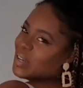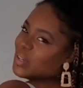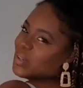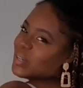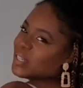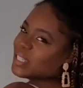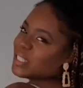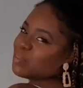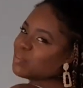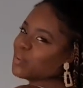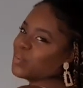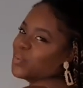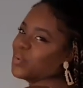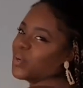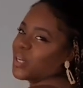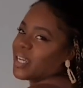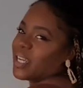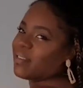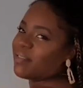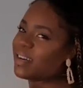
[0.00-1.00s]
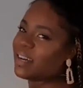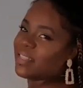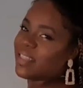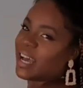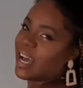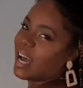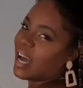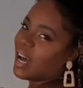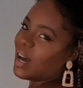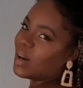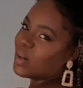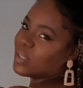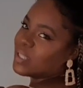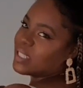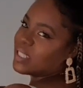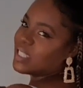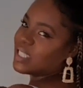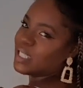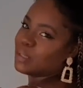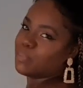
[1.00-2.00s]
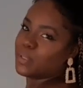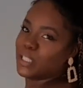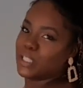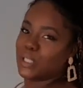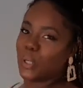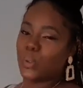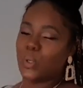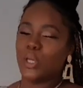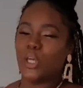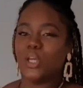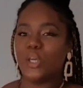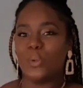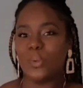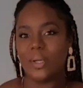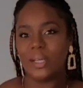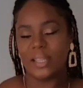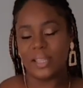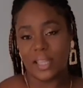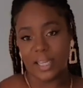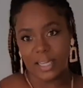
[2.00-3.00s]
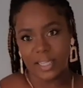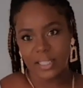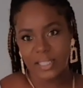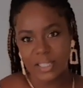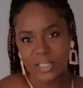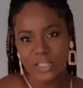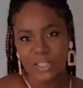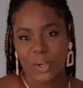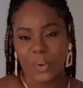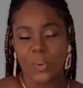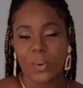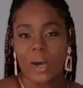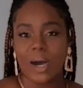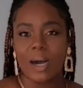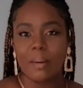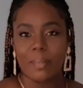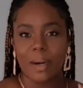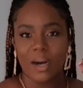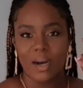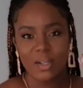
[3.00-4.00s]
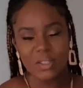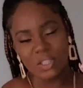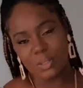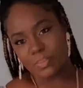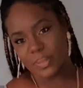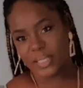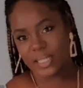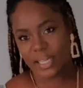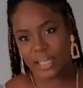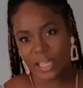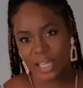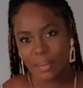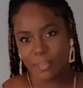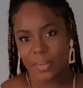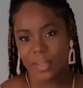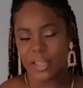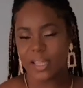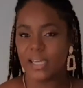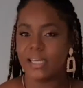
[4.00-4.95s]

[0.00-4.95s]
you could just be walking around the house and just be so cute in this. So I'm one hundred percent keeping